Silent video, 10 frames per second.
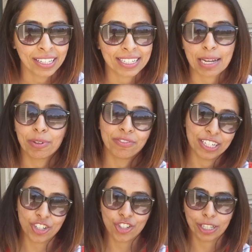because I'm a
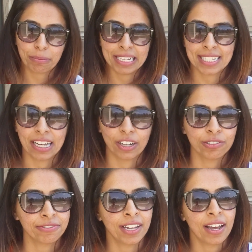veggie chick
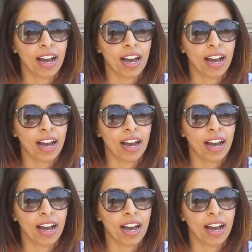myself.